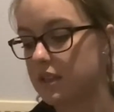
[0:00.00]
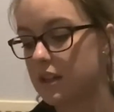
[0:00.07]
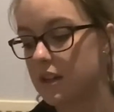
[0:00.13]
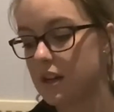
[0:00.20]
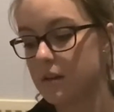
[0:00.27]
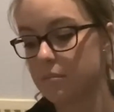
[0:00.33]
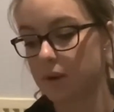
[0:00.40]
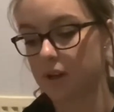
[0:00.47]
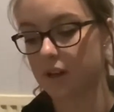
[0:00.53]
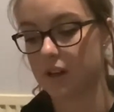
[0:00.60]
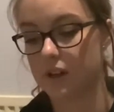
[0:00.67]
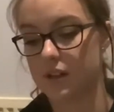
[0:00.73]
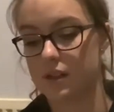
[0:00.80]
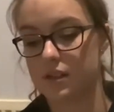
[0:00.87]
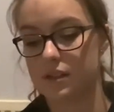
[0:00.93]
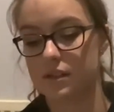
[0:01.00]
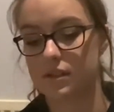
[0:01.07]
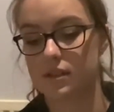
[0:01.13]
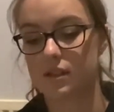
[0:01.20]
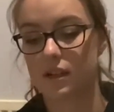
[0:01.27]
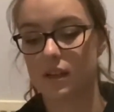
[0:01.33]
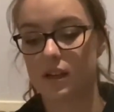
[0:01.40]
because
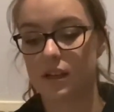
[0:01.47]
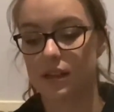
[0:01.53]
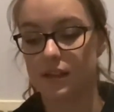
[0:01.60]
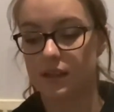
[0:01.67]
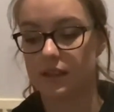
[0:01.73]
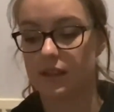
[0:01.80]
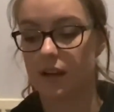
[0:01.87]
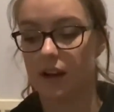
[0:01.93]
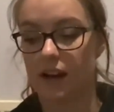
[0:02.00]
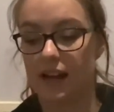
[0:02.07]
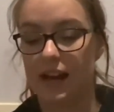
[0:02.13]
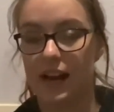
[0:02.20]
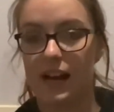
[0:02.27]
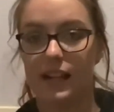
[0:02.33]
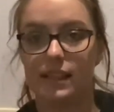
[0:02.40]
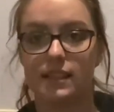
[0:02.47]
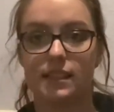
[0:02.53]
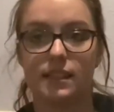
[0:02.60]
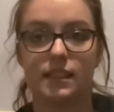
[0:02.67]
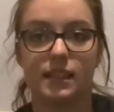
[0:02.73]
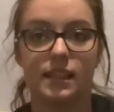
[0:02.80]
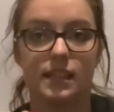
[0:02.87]
I had
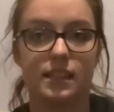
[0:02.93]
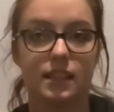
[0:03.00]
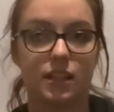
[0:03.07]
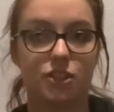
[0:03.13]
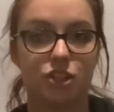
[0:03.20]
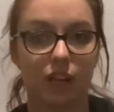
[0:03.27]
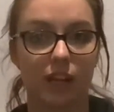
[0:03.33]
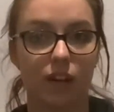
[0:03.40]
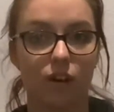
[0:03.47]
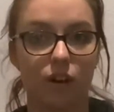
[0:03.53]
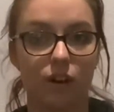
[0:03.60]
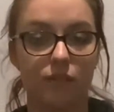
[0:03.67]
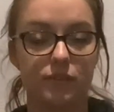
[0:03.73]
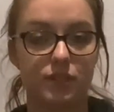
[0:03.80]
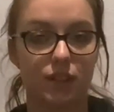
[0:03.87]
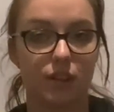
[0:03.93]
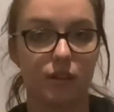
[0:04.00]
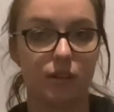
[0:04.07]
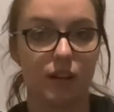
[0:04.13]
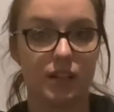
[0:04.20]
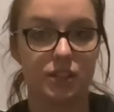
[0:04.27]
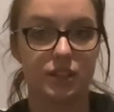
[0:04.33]
the dust jacket off, so
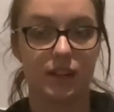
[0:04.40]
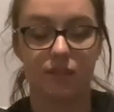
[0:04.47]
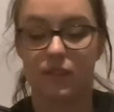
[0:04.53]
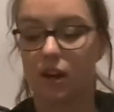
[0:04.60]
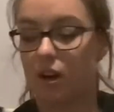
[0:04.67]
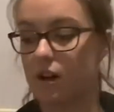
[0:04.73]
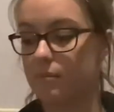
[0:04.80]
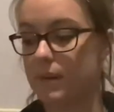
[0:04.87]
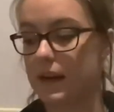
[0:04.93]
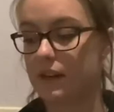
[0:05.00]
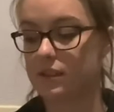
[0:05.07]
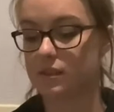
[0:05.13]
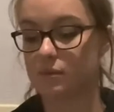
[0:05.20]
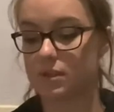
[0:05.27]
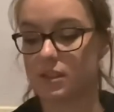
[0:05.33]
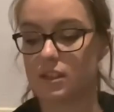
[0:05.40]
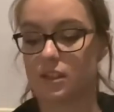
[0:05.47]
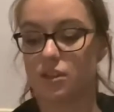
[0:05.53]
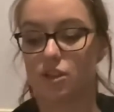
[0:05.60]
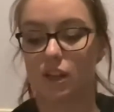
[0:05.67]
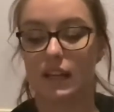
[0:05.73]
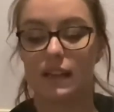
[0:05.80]
I just have the hardback, so there's a dust
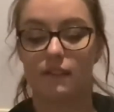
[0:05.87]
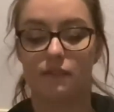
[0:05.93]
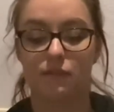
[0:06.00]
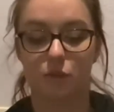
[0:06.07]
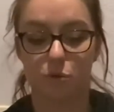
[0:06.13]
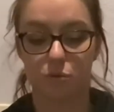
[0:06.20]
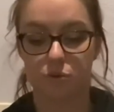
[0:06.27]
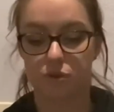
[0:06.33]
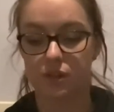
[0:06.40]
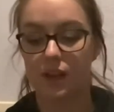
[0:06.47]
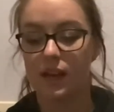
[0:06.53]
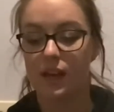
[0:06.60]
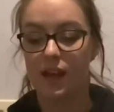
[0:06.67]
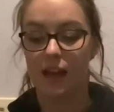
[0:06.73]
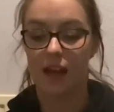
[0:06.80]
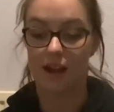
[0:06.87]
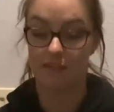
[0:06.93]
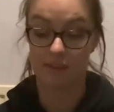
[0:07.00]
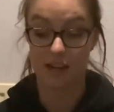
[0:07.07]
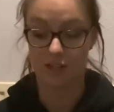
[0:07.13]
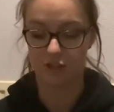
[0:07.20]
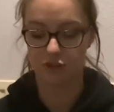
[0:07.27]
jacket that pulls
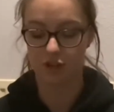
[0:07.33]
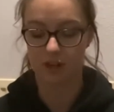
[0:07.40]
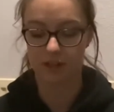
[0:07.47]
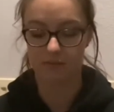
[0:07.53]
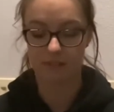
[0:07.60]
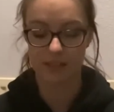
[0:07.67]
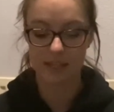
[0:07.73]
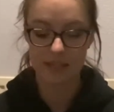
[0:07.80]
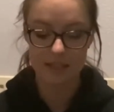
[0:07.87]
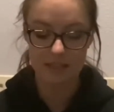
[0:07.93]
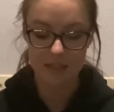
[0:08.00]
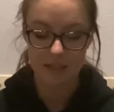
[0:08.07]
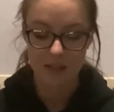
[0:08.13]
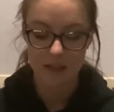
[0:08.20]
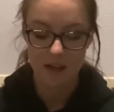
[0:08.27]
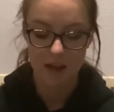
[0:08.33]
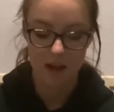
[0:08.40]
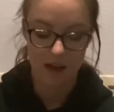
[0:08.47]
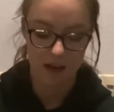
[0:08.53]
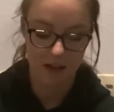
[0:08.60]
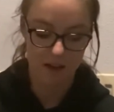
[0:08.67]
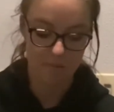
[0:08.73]
as you're trying to read.
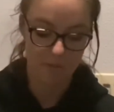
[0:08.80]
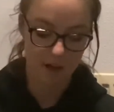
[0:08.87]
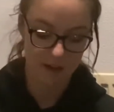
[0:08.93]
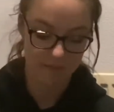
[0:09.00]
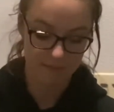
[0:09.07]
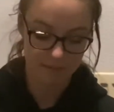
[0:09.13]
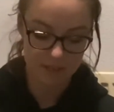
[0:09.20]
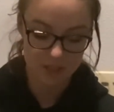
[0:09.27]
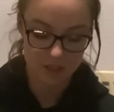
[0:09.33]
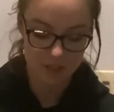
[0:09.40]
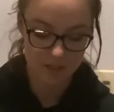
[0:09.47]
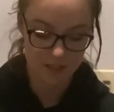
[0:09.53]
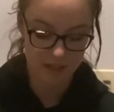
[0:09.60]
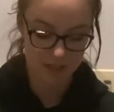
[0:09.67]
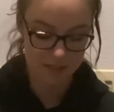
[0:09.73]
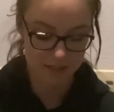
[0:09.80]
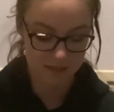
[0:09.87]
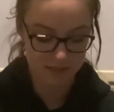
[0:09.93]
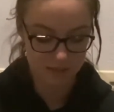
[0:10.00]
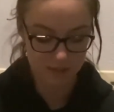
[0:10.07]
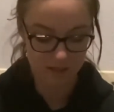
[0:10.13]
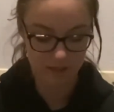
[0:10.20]
I finished
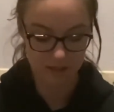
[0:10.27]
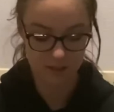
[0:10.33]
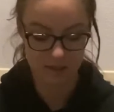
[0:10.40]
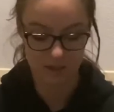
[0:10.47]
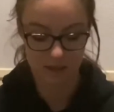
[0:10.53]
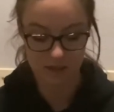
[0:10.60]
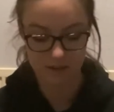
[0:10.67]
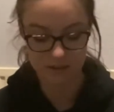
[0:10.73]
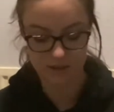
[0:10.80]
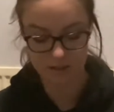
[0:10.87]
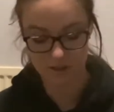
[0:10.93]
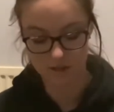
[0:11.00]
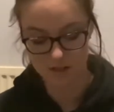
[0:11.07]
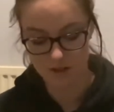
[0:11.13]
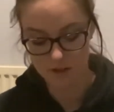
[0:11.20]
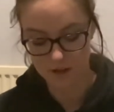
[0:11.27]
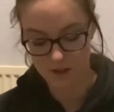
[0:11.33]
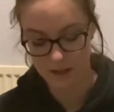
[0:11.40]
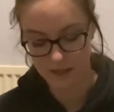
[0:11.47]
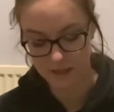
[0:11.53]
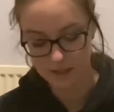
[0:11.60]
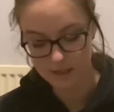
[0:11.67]
this last
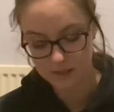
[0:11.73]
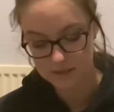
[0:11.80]
night.